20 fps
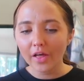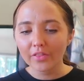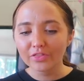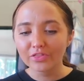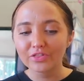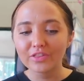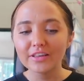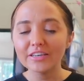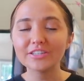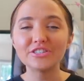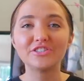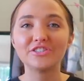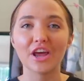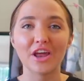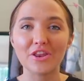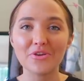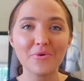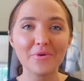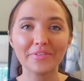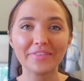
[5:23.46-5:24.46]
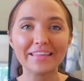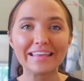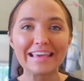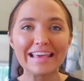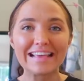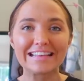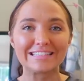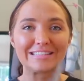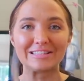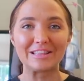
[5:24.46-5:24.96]
this
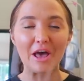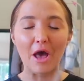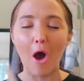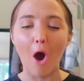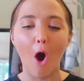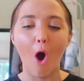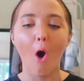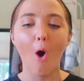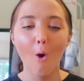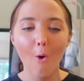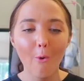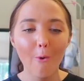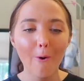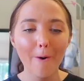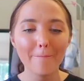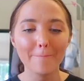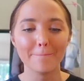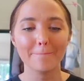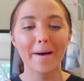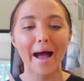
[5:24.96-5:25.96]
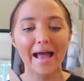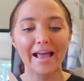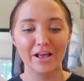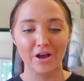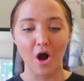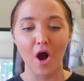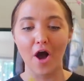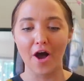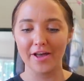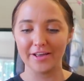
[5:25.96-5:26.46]
genuinely is, oh my
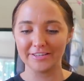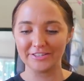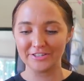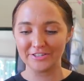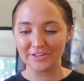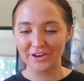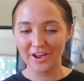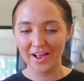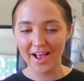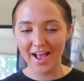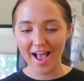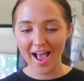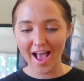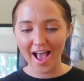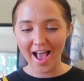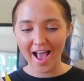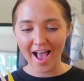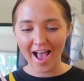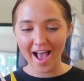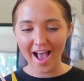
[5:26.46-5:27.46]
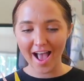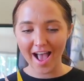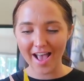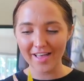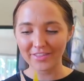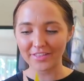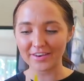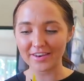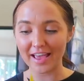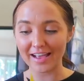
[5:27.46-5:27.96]
gosh.
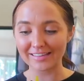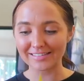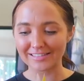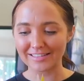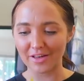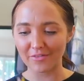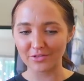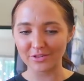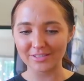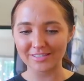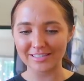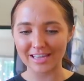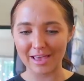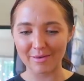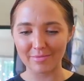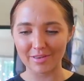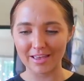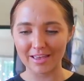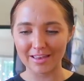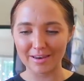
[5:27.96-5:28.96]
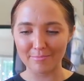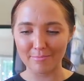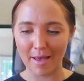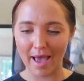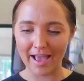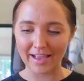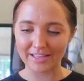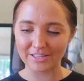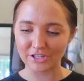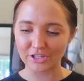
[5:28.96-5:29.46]
The next level salmon
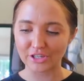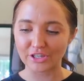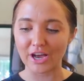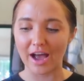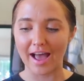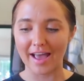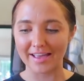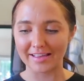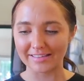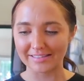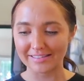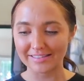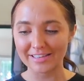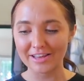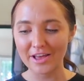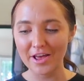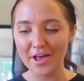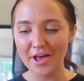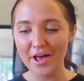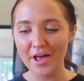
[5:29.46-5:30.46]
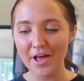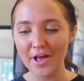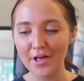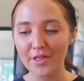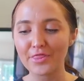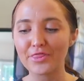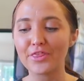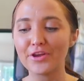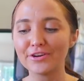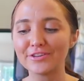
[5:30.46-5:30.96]
mac, guys.
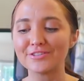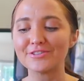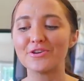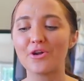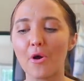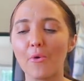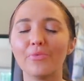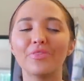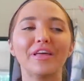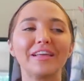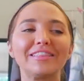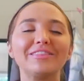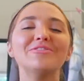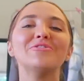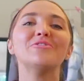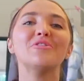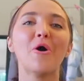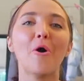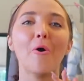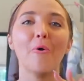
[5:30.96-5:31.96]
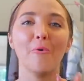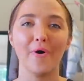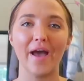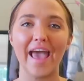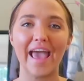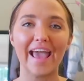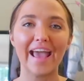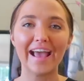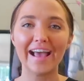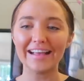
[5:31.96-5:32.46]
There's no, like no
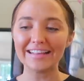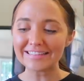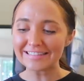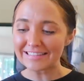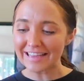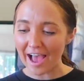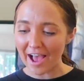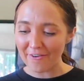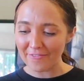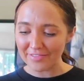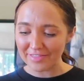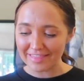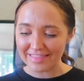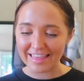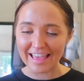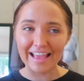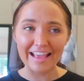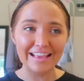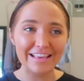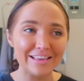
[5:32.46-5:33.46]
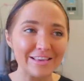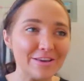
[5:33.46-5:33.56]
way. Seth, thank